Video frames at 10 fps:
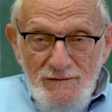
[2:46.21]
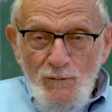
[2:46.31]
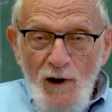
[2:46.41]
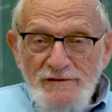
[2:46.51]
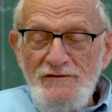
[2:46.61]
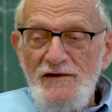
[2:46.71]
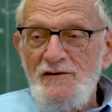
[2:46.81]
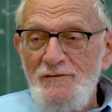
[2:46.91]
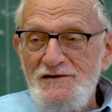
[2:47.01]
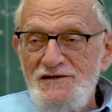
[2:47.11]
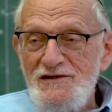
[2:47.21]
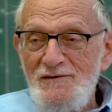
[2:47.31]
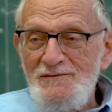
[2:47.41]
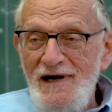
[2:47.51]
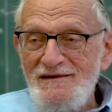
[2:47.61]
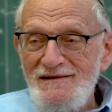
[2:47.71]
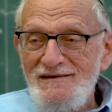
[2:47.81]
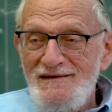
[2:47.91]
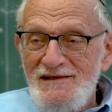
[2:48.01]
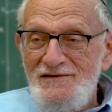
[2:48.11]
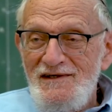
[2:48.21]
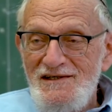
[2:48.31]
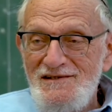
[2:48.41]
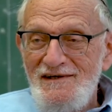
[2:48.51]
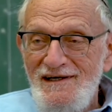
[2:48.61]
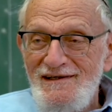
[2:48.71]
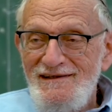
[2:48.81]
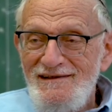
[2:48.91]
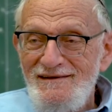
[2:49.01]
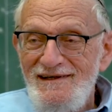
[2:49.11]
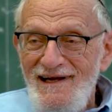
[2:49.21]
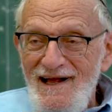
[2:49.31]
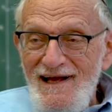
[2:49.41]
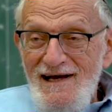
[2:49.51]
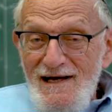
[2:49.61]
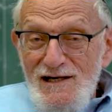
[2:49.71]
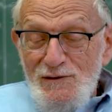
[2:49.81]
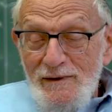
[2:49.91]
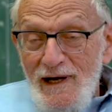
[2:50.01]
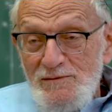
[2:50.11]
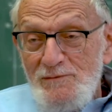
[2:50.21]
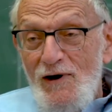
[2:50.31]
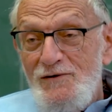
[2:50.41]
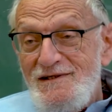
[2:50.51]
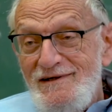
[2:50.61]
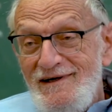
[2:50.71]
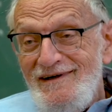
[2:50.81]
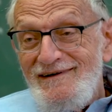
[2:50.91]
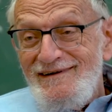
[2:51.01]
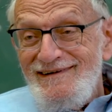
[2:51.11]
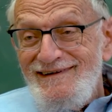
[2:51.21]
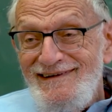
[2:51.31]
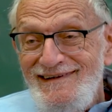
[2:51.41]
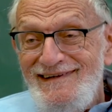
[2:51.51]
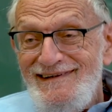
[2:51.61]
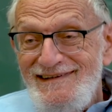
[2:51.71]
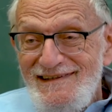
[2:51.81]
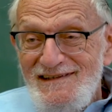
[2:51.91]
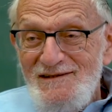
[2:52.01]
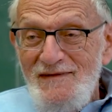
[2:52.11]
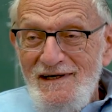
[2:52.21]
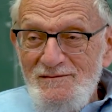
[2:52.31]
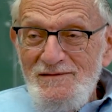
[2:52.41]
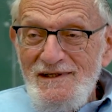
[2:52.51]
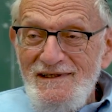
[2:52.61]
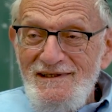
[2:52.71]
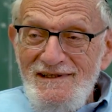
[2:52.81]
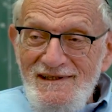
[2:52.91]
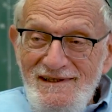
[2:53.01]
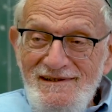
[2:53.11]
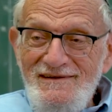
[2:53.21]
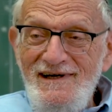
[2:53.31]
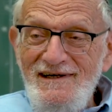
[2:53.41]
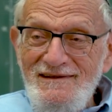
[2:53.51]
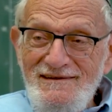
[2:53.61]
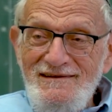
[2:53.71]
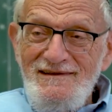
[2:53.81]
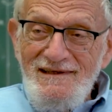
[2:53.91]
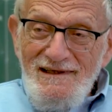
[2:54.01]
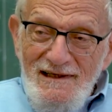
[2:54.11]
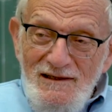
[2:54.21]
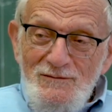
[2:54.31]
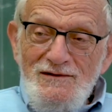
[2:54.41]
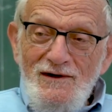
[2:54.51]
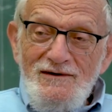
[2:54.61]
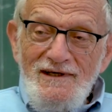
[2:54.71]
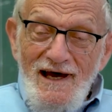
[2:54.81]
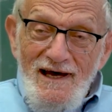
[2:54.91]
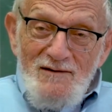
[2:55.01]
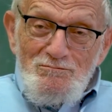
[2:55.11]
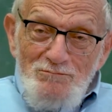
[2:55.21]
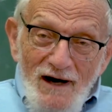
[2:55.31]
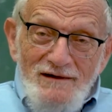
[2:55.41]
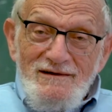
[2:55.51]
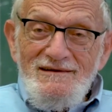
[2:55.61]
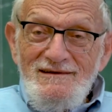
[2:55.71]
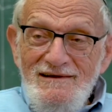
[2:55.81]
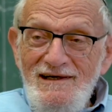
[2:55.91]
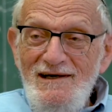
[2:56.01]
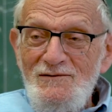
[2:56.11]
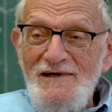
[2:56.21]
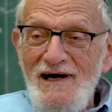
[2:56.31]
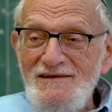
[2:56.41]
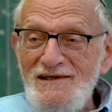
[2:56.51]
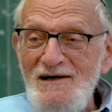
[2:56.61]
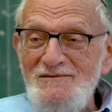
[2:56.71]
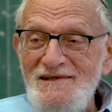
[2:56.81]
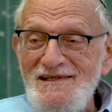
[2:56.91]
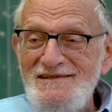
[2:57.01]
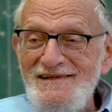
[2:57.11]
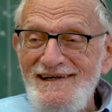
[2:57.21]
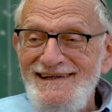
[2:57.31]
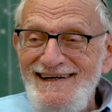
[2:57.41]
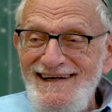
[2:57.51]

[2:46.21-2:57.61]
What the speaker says: wanted very much to come back to live in Israel. And so when I proposed to her, she made it pretty clear that it was okay, but we have to come to Israel.